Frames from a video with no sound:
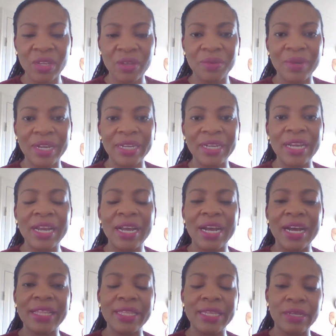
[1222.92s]
right?
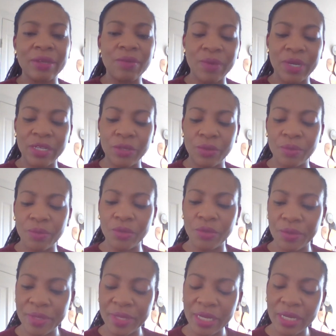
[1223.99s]
I think when you
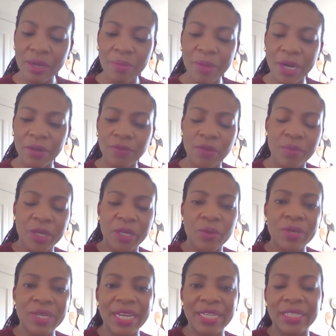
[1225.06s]
think about from an
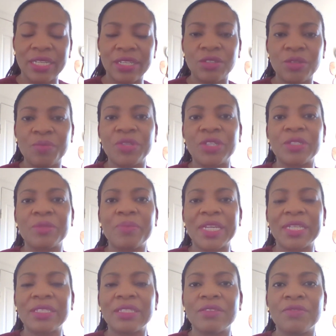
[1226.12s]
organization
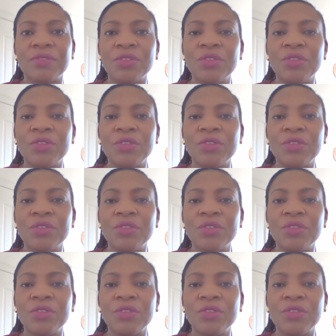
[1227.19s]
perspective,